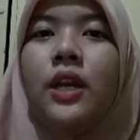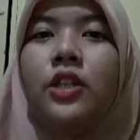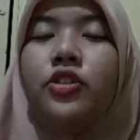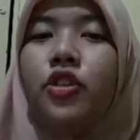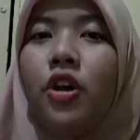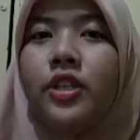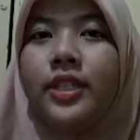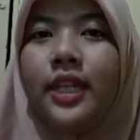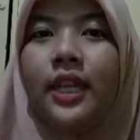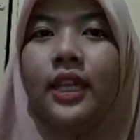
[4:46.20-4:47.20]

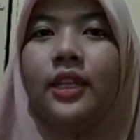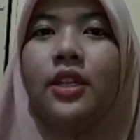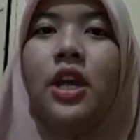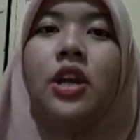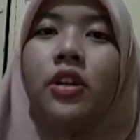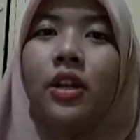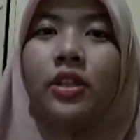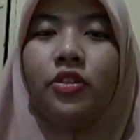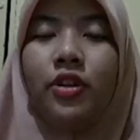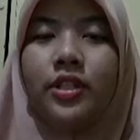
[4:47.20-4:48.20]
introducing the early
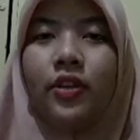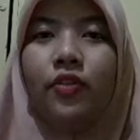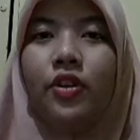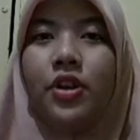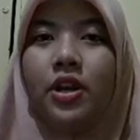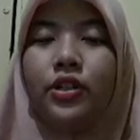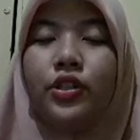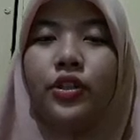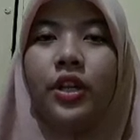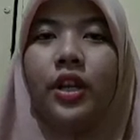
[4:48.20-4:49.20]
literacy for their
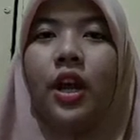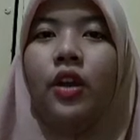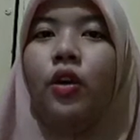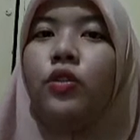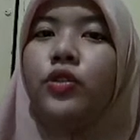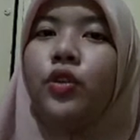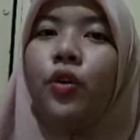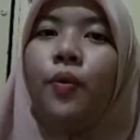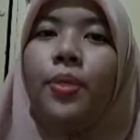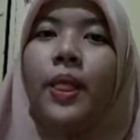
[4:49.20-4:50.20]
student, and
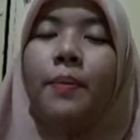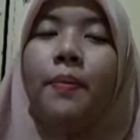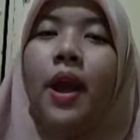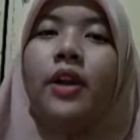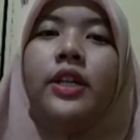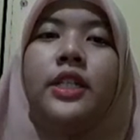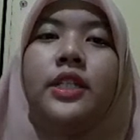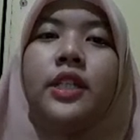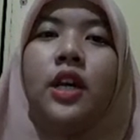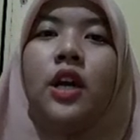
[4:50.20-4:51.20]
also
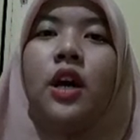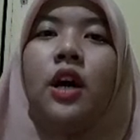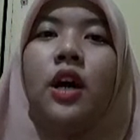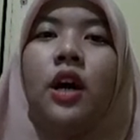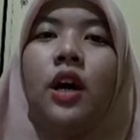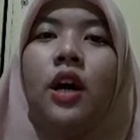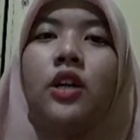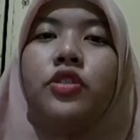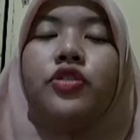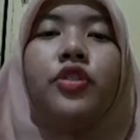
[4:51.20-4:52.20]
parents
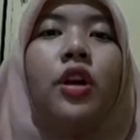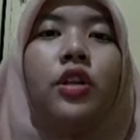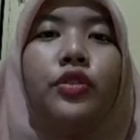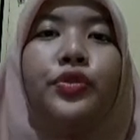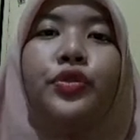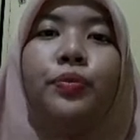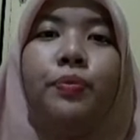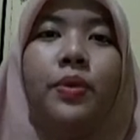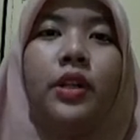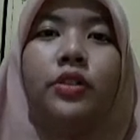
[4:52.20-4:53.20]
struggle to
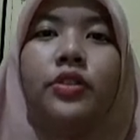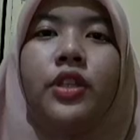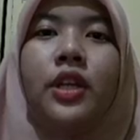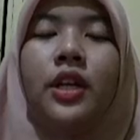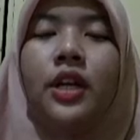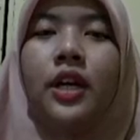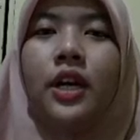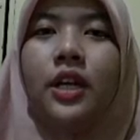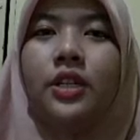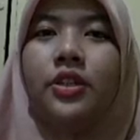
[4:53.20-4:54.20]
build
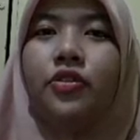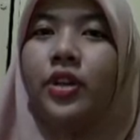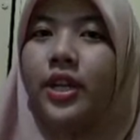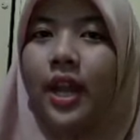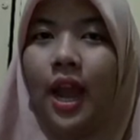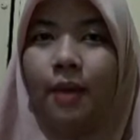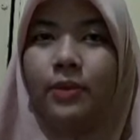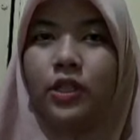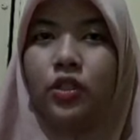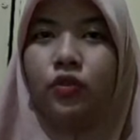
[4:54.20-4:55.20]
the reading
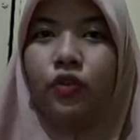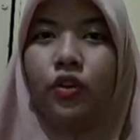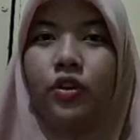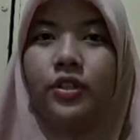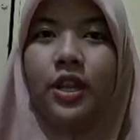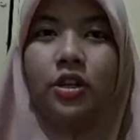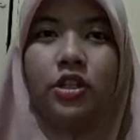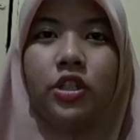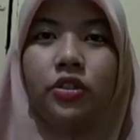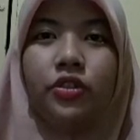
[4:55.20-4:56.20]
habits for their
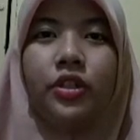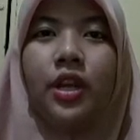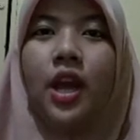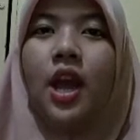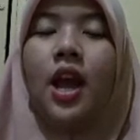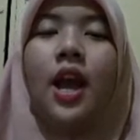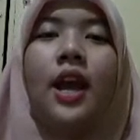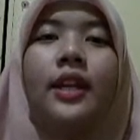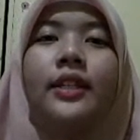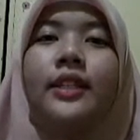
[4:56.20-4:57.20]
children,
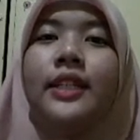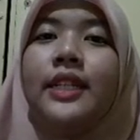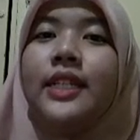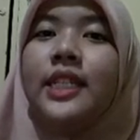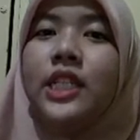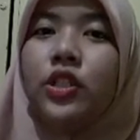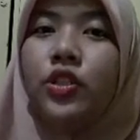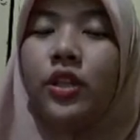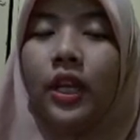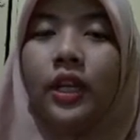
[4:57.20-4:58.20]
and the
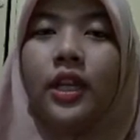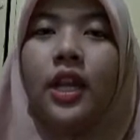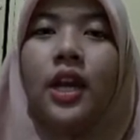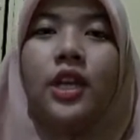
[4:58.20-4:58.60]
student